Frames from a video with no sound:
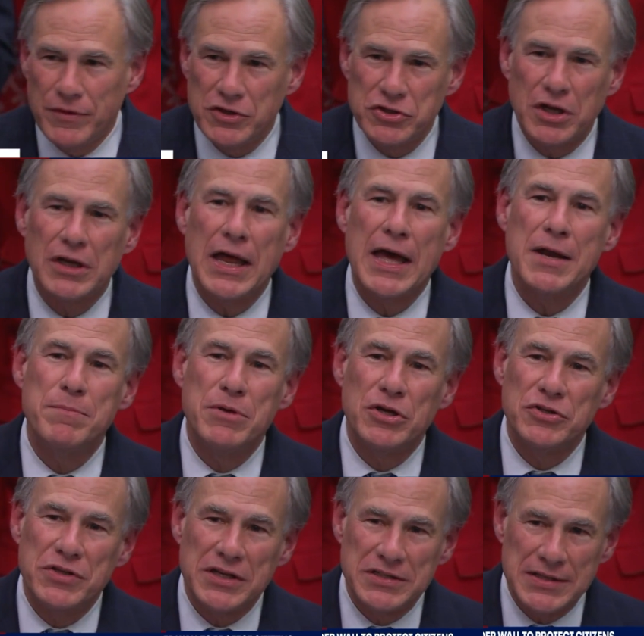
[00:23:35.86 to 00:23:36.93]
There's a lot of
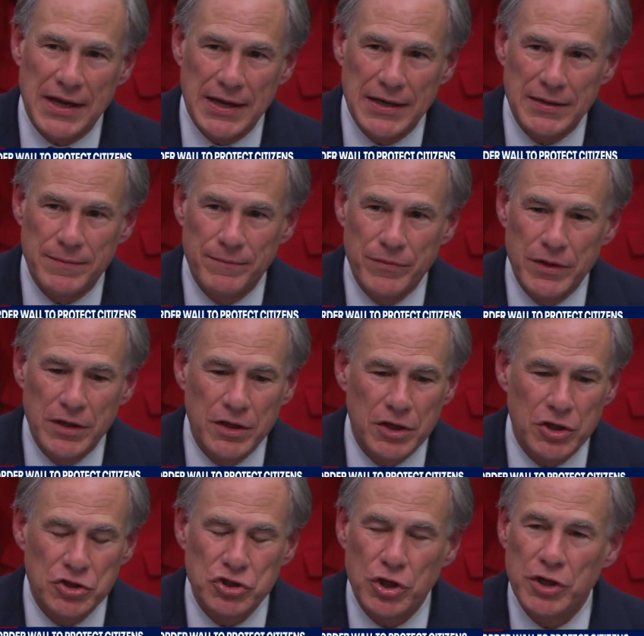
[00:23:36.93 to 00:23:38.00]
bills they signed
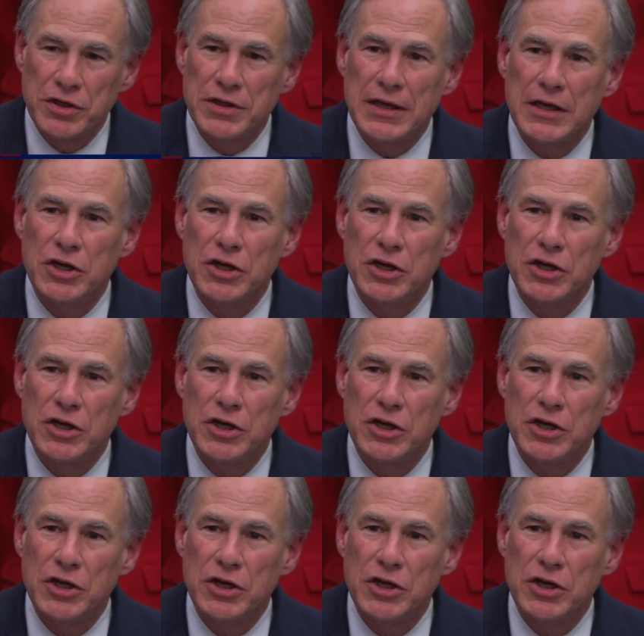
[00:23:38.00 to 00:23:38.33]
concerning the